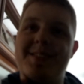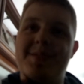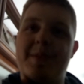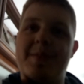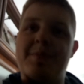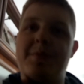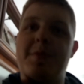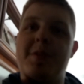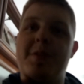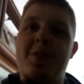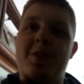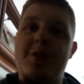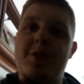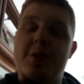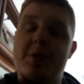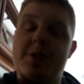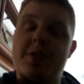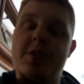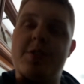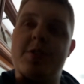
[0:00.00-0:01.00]
so everyone got
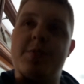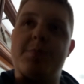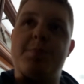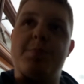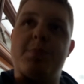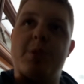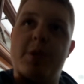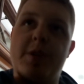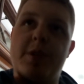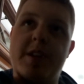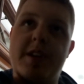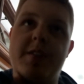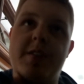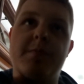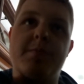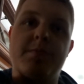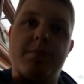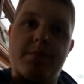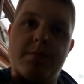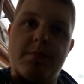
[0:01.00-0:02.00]
used to just looking
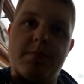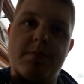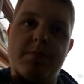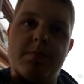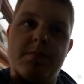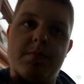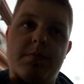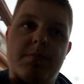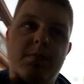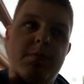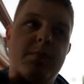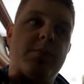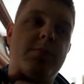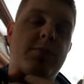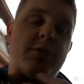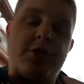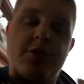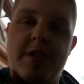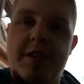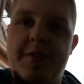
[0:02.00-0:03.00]

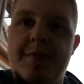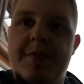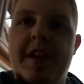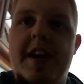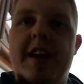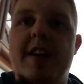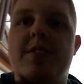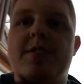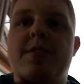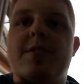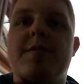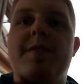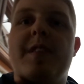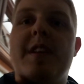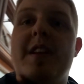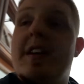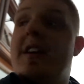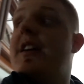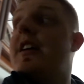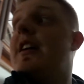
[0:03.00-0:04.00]
straight face.
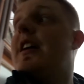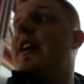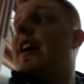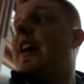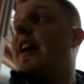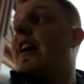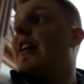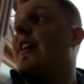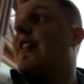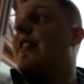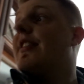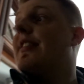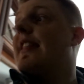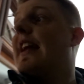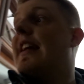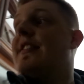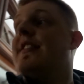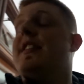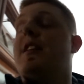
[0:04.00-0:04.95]
And